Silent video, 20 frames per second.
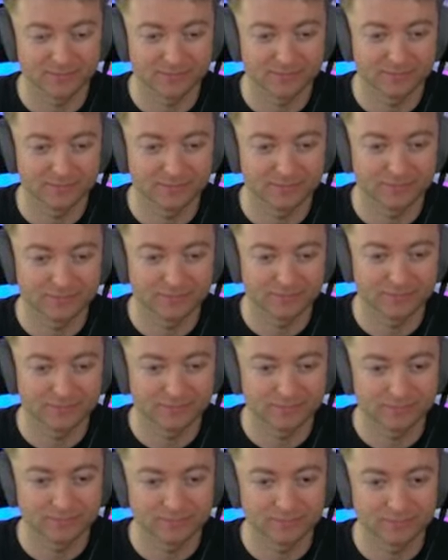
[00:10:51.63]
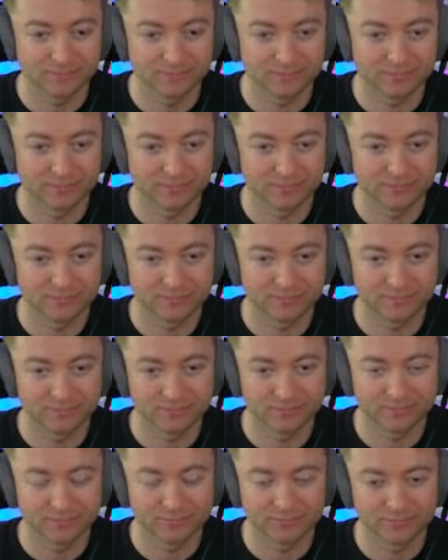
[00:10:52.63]

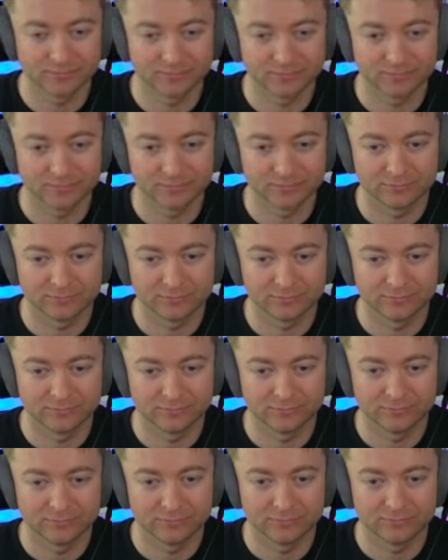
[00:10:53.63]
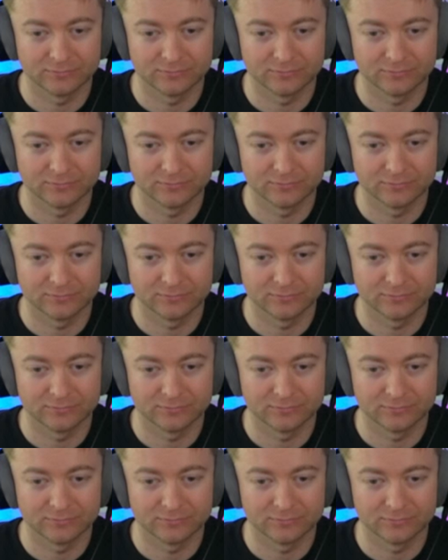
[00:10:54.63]
(no one is talking)